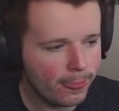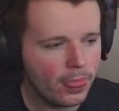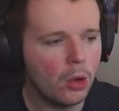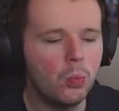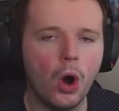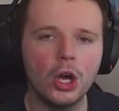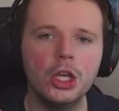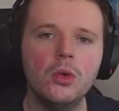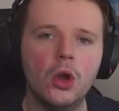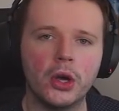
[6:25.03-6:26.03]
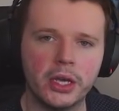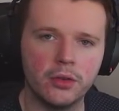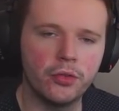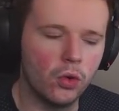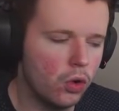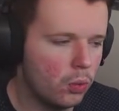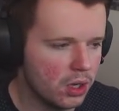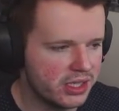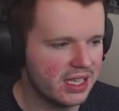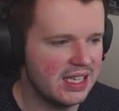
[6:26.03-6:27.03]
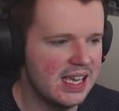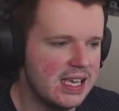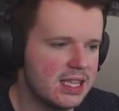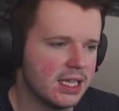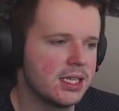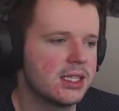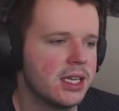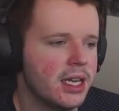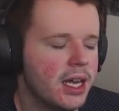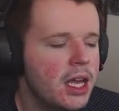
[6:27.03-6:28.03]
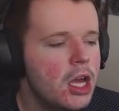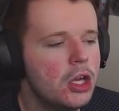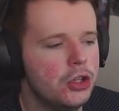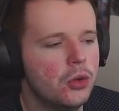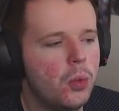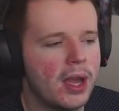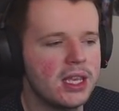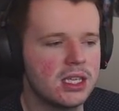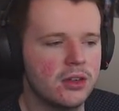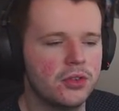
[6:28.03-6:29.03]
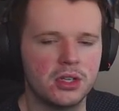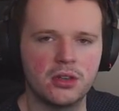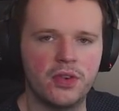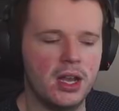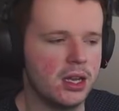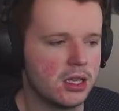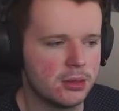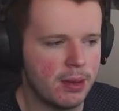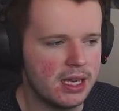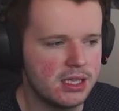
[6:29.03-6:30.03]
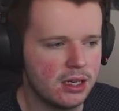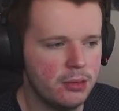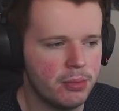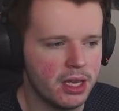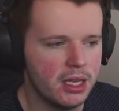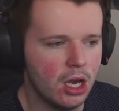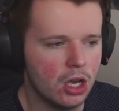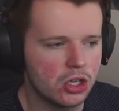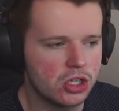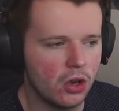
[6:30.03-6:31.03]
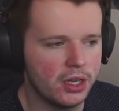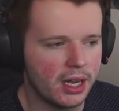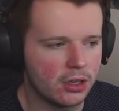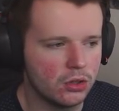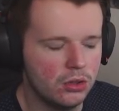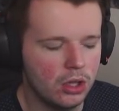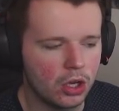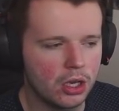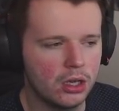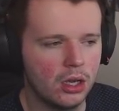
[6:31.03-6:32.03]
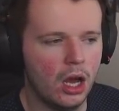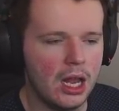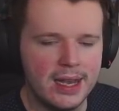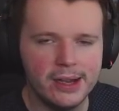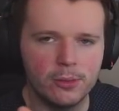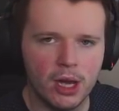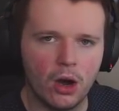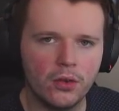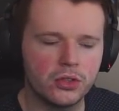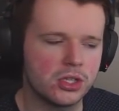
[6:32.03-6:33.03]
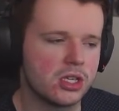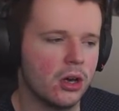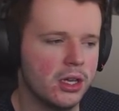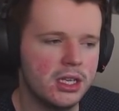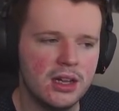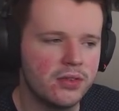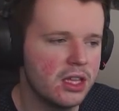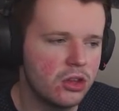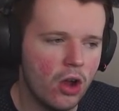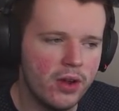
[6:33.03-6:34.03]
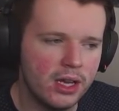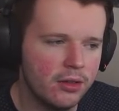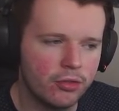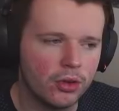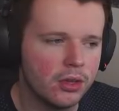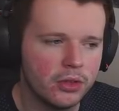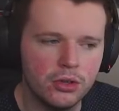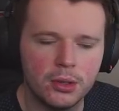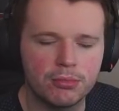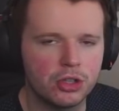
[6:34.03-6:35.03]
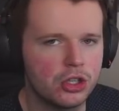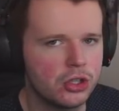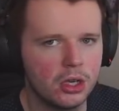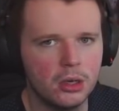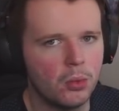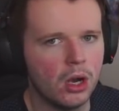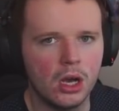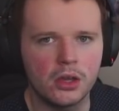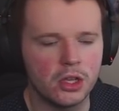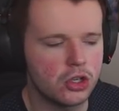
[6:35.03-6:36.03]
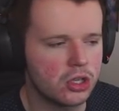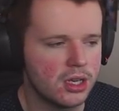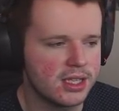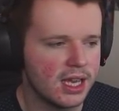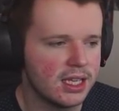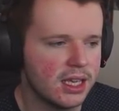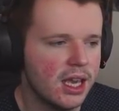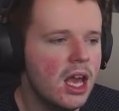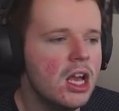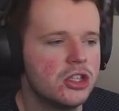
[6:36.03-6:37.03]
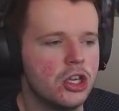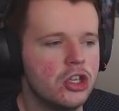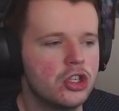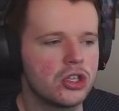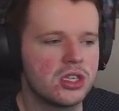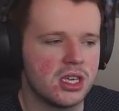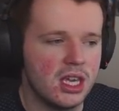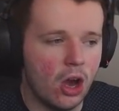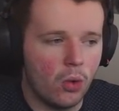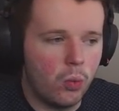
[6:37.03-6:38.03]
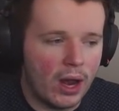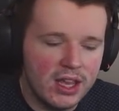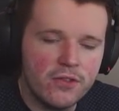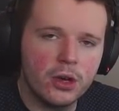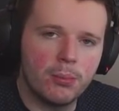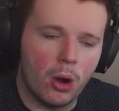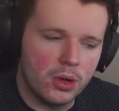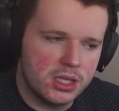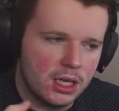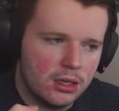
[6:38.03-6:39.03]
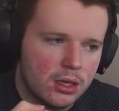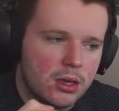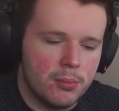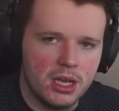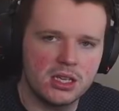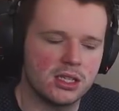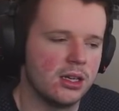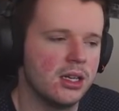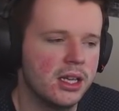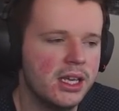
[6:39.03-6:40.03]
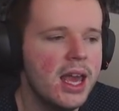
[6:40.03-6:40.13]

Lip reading: What are you looking for? What's the key things here? You're waiting for the defender to basically be at a side angle, like a little bit off to the side. If they're directly in front of you, the bridge isn't going to work. They're just going to take it. So you can just see, I'll wait for the Boateng to commit slightly.